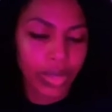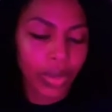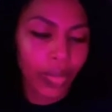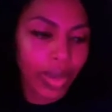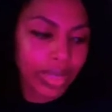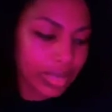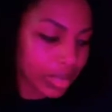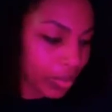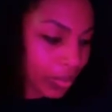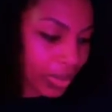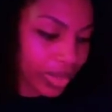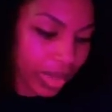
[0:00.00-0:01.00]
No idea
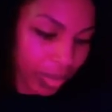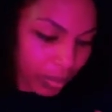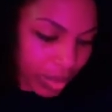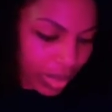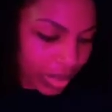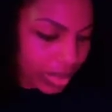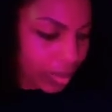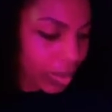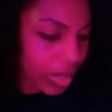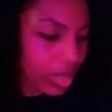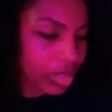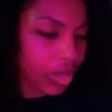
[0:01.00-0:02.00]
what that means. But
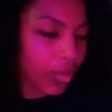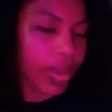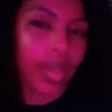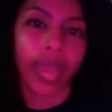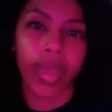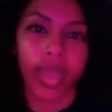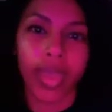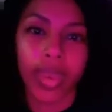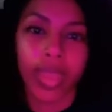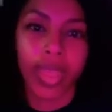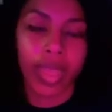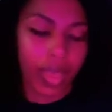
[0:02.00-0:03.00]
let's go ahead
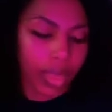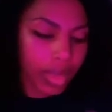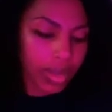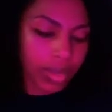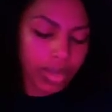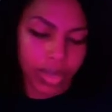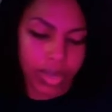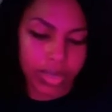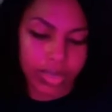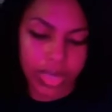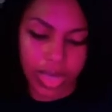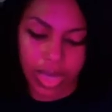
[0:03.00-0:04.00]
and get
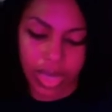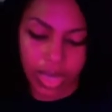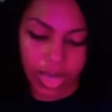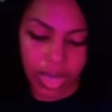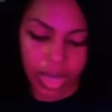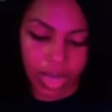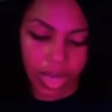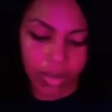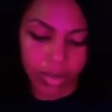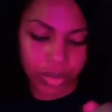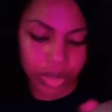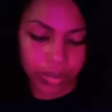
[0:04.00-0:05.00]
a animal
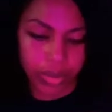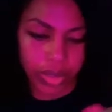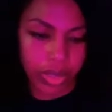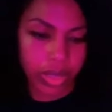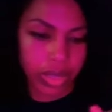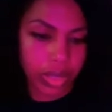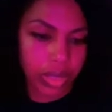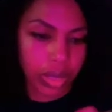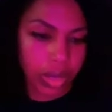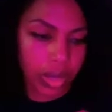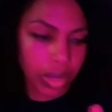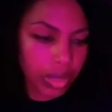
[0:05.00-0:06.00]
spirit
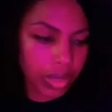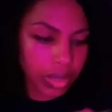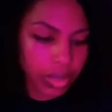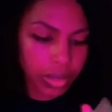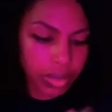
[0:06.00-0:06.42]
card.